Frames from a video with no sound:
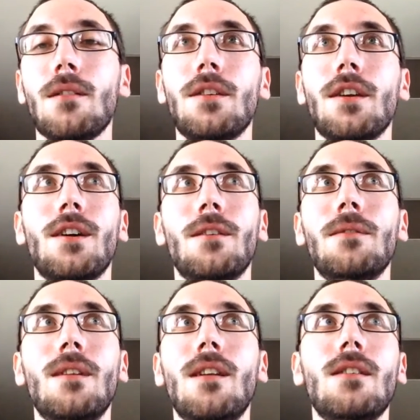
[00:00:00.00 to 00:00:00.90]

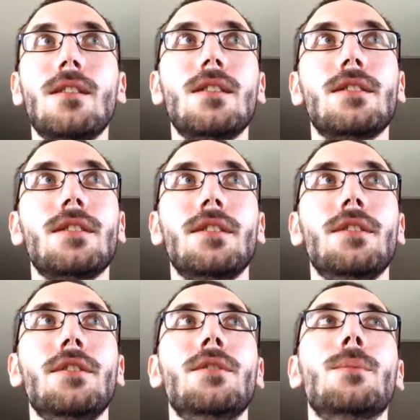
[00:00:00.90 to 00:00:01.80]

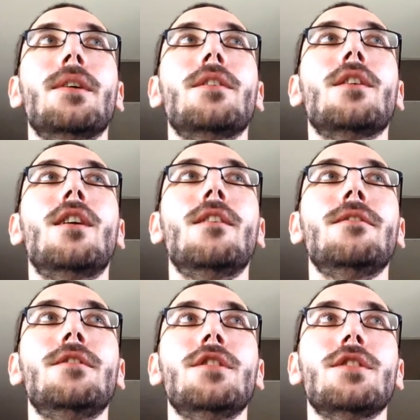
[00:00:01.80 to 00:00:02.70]
you're better
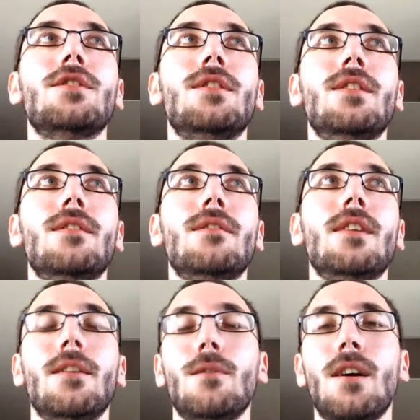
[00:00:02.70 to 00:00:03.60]
off just.
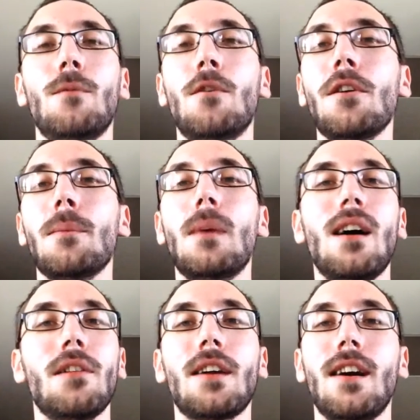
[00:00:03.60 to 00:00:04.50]
And word of
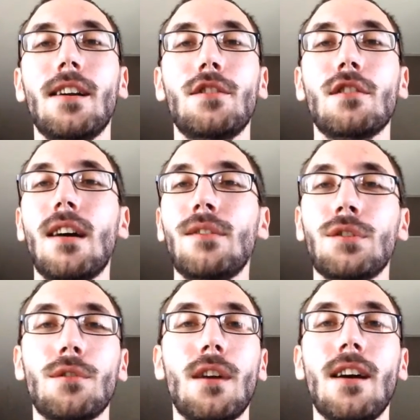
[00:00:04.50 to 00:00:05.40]
mouth kind of
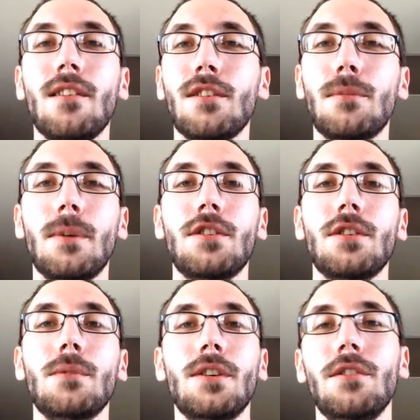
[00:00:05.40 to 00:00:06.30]
travels around,
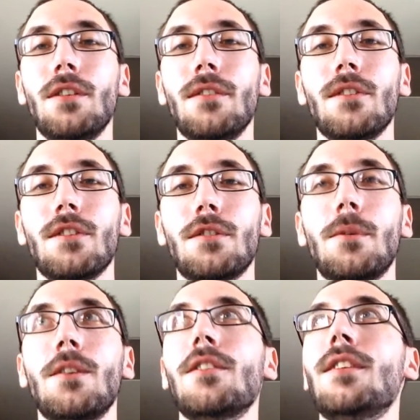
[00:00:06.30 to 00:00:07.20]
especially when you live in a
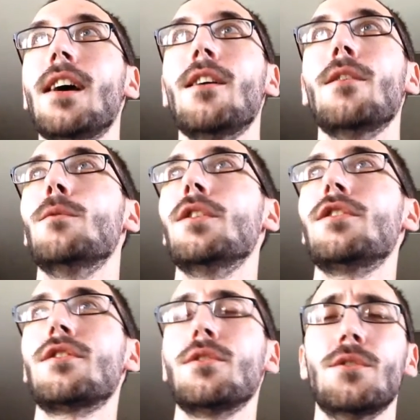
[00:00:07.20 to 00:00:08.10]
smaller town,
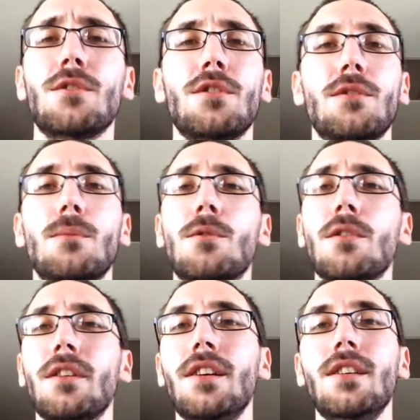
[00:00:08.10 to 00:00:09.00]
which stores are
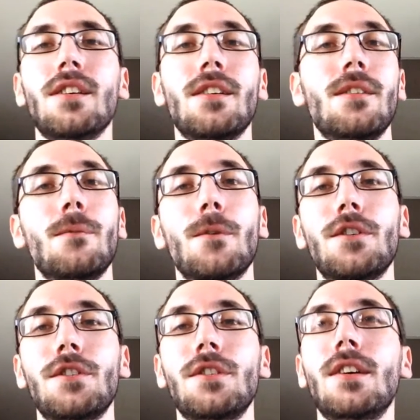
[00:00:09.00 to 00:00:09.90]
more lenient and
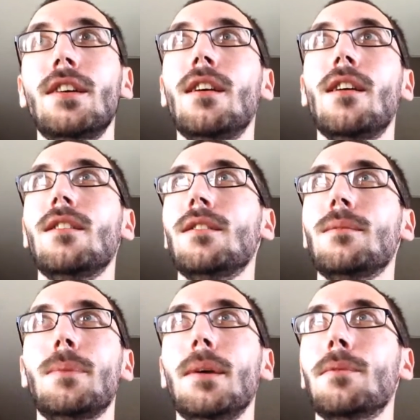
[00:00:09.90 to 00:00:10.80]
which
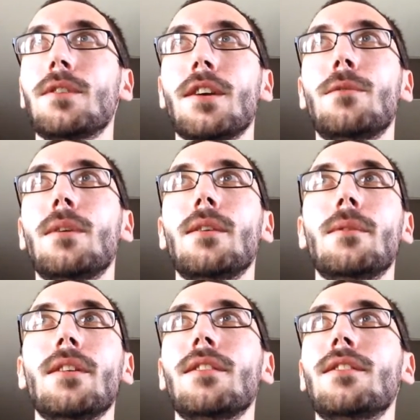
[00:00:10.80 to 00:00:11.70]
people get away
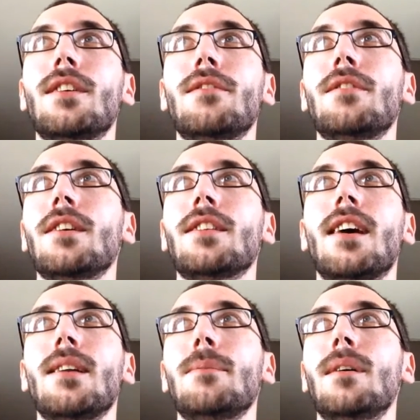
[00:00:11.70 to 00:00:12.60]
with and stuff like
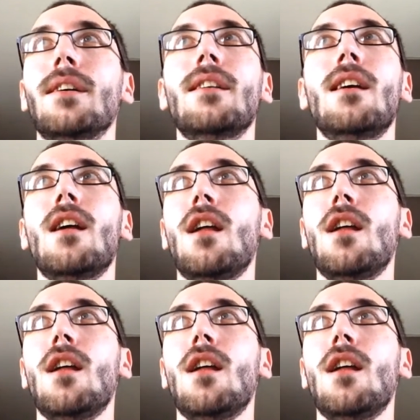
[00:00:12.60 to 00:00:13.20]
that. But,